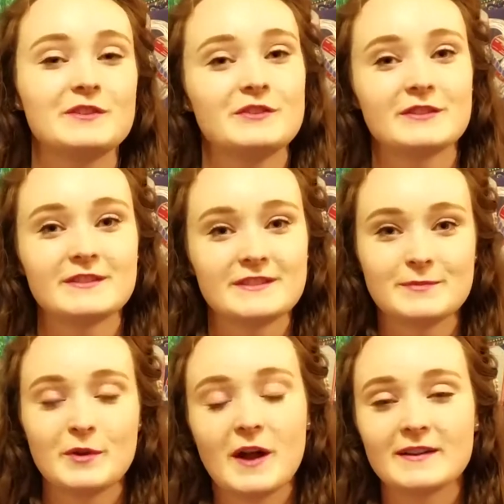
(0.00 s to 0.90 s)
It's
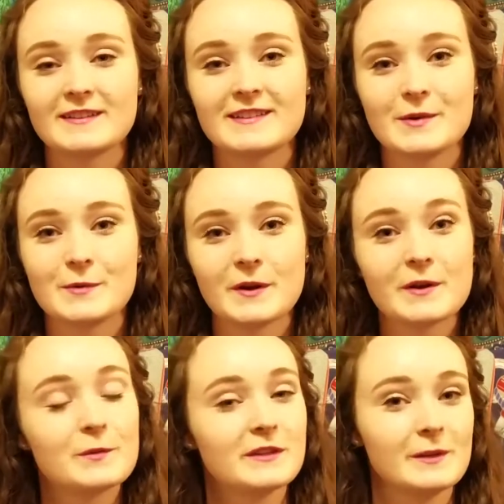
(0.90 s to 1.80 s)
just products that
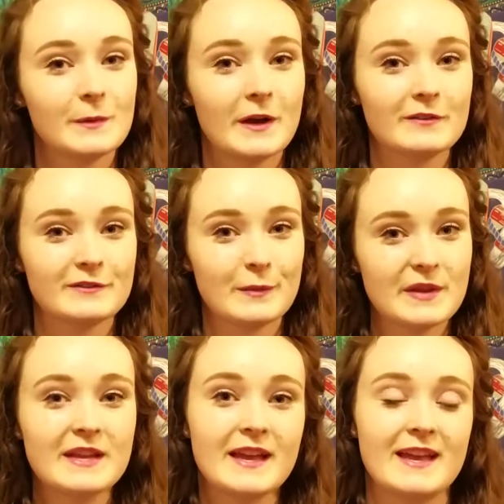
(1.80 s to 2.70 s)
work really well for
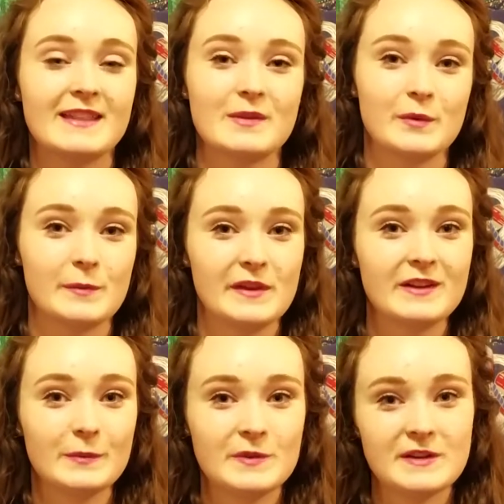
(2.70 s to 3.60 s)
me and the
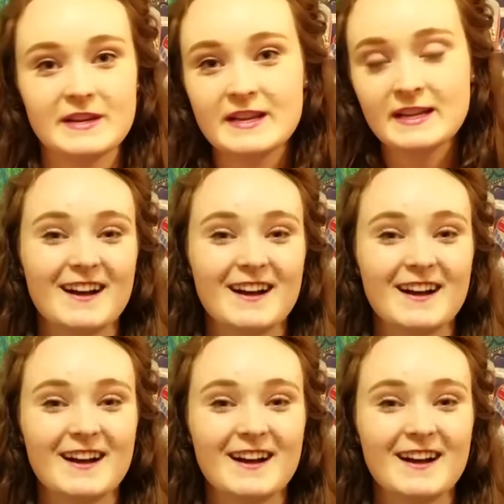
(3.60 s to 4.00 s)
mermaid community.